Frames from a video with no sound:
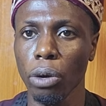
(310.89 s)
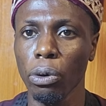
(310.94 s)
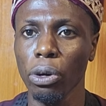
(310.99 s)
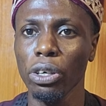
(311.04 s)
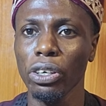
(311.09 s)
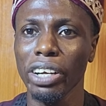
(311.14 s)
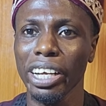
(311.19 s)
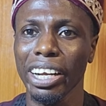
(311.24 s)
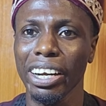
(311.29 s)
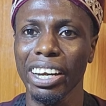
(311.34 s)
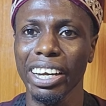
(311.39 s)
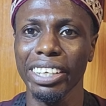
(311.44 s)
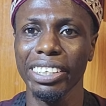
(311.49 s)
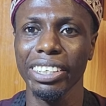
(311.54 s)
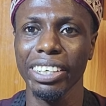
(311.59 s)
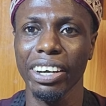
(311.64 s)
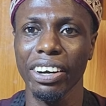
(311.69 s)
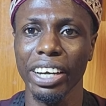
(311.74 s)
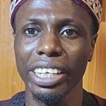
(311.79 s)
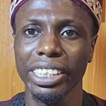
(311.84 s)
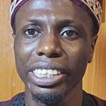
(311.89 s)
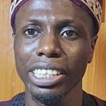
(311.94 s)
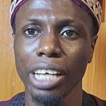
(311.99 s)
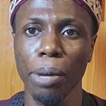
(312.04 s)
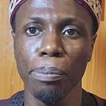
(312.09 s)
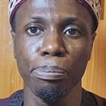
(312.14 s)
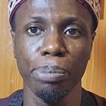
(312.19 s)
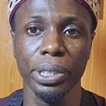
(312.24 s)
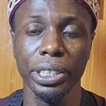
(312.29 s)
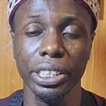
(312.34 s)
We're going to be creating
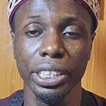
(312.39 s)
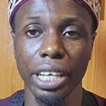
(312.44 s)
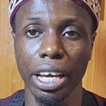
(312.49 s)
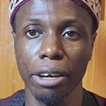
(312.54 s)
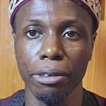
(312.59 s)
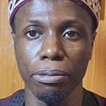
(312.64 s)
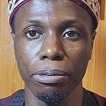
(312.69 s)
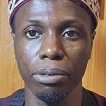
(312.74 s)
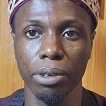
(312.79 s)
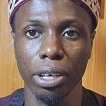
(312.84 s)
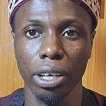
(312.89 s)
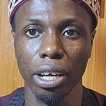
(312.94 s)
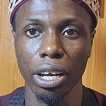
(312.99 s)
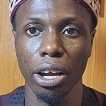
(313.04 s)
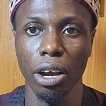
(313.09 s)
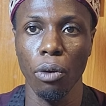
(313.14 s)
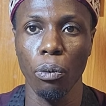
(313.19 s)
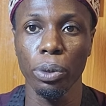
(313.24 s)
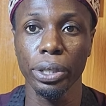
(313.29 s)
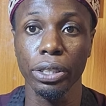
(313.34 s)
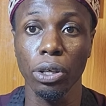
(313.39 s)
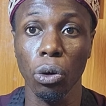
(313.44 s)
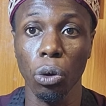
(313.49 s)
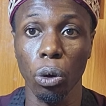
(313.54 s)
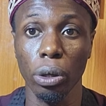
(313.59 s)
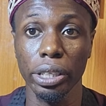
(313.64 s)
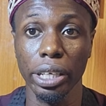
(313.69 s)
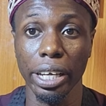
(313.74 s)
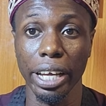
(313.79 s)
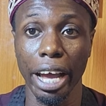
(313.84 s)
a PDF with
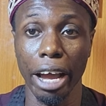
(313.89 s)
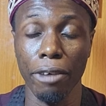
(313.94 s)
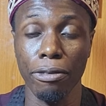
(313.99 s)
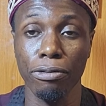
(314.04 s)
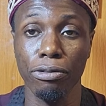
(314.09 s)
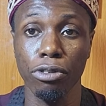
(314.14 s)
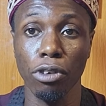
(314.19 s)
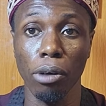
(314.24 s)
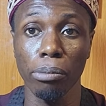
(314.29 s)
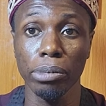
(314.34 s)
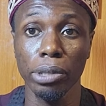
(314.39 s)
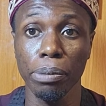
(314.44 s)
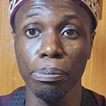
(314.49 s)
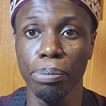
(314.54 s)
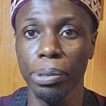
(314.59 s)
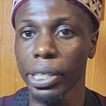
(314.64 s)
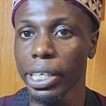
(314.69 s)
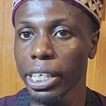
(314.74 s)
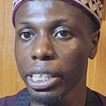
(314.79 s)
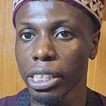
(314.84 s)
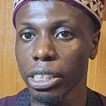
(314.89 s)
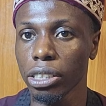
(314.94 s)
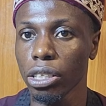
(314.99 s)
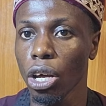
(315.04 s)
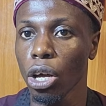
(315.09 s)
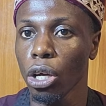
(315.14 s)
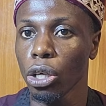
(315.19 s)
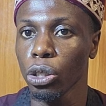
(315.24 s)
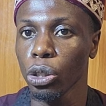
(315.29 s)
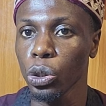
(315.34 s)
Claude AI from the
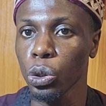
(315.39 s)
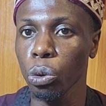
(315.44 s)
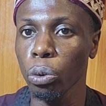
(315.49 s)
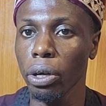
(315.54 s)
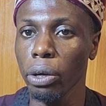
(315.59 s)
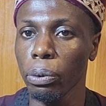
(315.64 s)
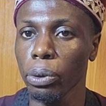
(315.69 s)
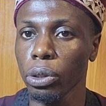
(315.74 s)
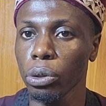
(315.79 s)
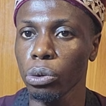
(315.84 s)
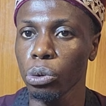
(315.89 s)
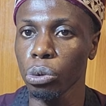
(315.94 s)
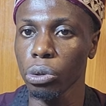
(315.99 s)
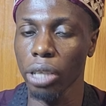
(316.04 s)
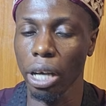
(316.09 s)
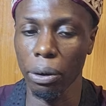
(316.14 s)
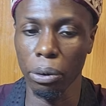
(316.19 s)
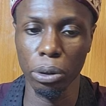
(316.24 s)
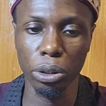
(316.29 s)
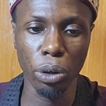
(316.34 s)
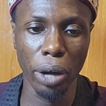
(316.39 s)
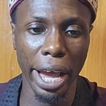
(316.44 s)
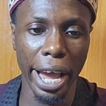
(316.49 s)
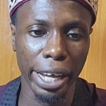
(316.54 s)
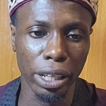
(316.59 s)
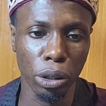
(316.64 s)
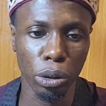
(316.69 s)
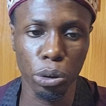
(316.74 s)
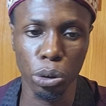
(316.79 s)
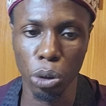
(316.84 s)
beginning. To see what I want to do now, I'm going to
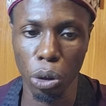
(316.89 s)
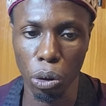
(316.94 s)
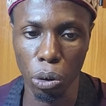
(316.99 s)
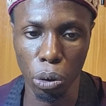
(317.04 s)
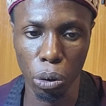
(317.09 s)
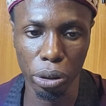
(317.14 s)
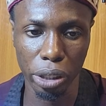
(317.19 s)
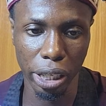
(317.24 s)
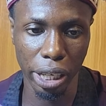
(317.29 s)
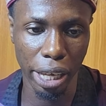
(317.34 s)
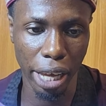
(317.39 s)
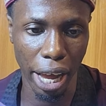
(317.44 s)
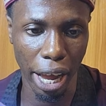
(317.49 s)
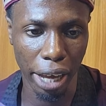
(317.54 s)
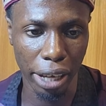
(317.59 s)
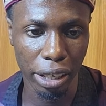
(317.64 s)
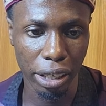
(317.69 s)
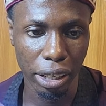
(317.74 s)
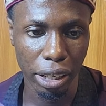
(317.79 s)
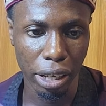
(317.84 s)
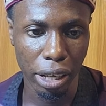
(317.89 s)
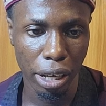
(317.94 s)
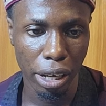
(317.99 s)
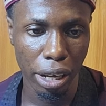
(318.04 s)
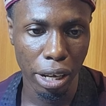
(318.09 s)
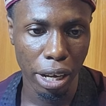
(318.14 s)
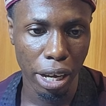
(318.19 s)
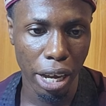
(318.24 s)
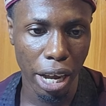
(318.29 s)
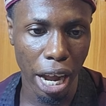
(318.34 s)
head on to your Claude AI.
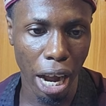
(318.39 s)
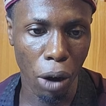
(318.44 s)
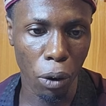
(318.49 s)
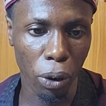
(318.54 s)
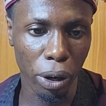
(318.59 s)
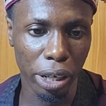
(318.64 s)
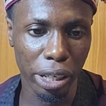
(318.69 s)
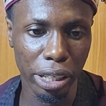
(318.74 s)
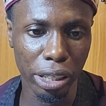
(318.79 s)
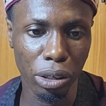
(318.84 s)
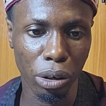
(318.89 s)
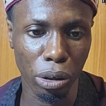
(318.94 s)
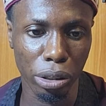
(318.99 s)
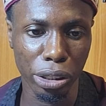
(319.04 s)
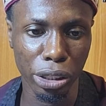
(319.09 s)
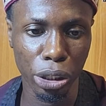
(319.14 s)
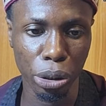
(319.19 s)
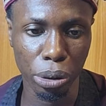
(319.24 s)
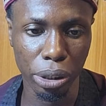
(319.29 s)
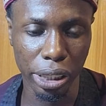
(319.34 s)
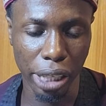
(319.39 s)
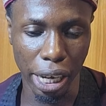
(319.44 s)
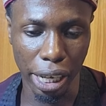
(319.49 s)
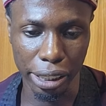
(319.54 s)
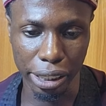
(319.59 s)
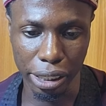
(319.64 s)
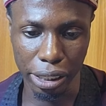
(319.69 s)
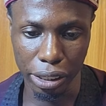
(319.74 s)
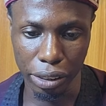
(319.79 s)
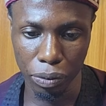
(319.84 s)
I'll click on new
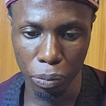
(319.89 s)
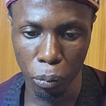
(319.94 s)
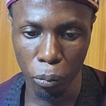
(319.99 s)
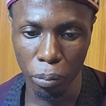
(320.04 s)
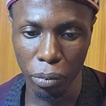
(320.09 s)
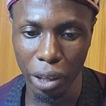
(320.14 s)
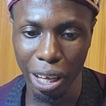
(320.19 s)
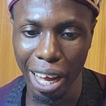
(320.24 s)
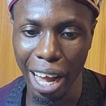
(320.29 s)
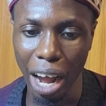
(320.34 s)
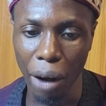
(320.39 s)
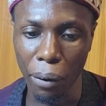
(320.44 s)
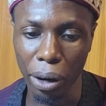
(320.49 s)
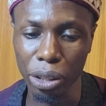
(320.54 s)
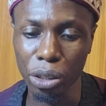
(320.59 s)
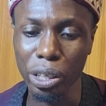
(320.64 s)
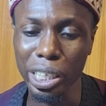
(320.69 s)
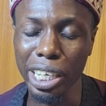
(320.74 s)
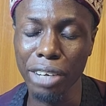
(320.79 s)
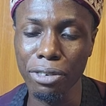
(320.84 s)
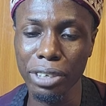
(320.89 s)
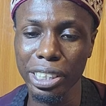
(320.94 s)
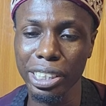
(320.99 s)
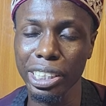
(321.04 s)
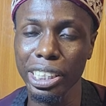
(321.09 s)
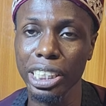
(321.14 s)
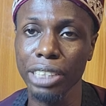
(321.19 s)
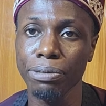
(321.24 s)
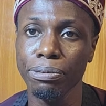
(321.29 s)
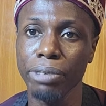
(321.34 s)
chats, and we're going to give
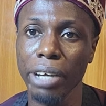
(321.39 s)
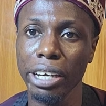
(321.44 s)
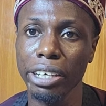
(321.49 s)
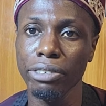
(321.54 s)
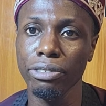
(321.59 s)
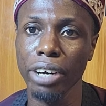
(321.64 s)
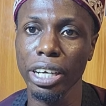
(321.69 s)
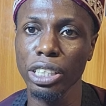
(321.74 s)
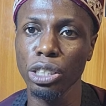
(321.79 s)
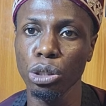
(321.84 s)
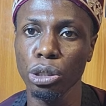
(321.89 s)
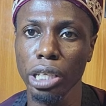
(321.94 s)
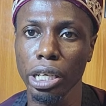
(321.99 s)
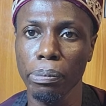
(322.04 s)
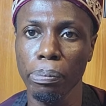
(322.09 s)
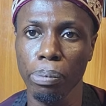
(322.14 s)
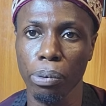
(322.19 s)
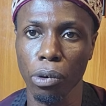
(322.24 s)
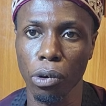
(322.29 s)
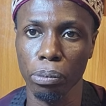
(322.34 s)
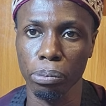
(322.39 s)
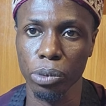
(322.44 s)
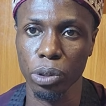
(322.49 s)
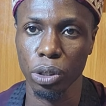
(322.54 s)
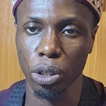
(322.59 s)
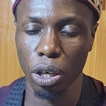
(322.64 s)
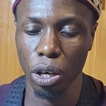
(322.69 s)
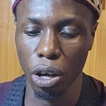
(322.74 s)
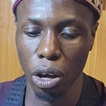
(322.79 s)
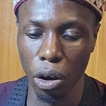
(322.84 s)
it this very, very unique
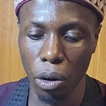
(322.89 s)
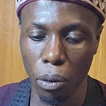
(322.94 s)
prompt.